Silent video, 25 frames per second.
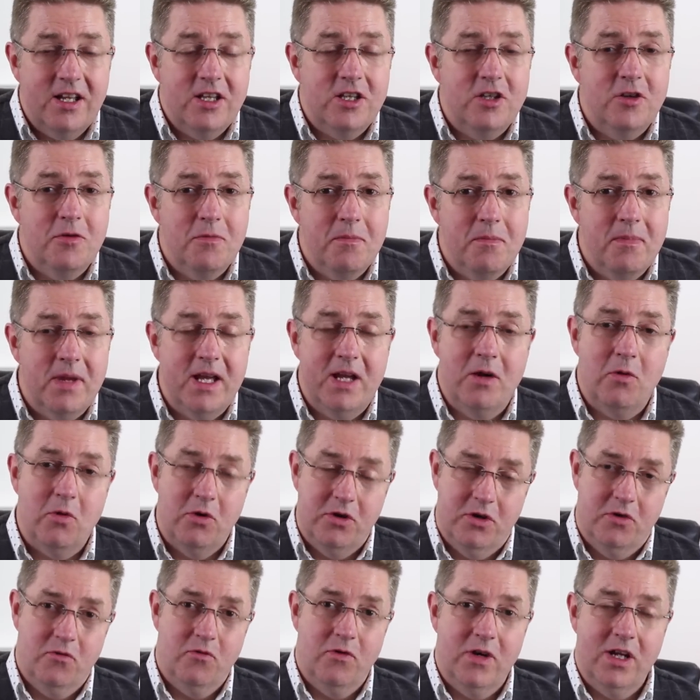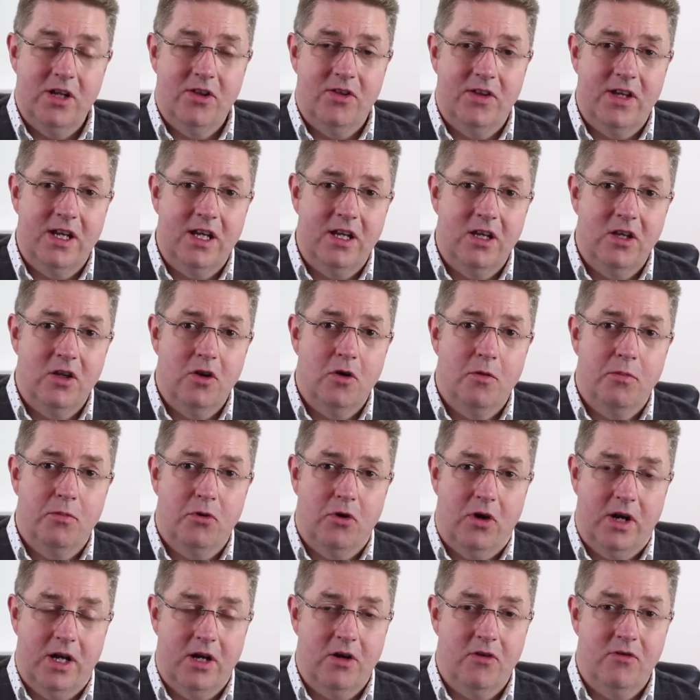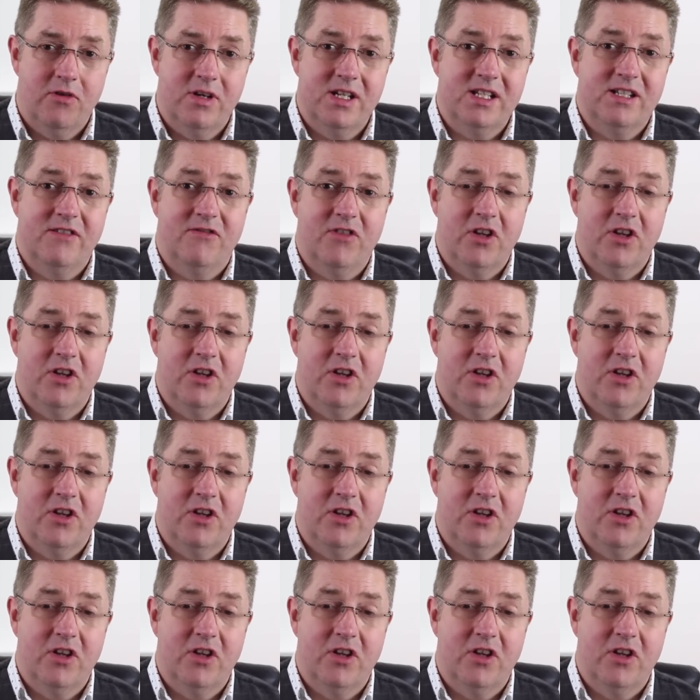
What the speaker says: you may want to rethink your priorities.